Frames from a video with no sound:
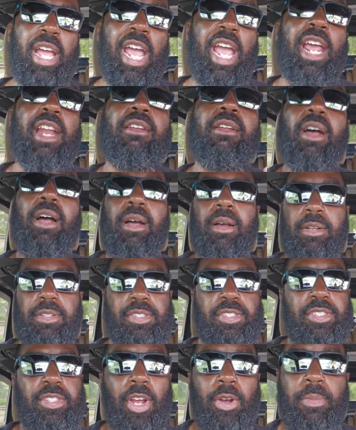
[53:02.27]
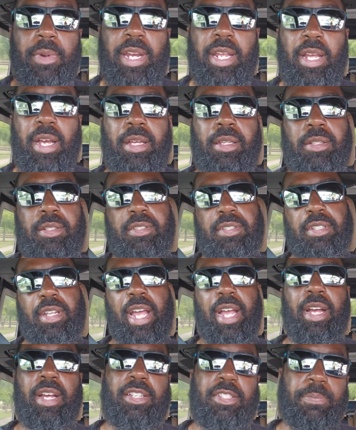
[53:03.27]
and so many others,
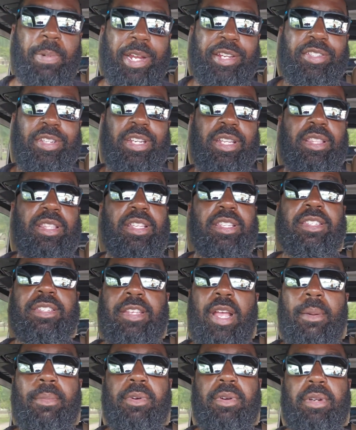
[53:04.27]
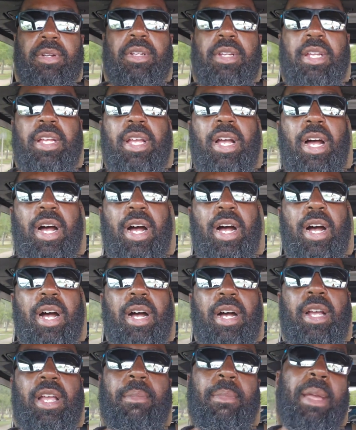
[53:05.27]
especially this summer.
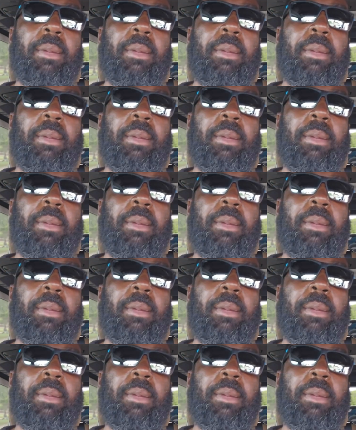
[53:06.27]
Uh, and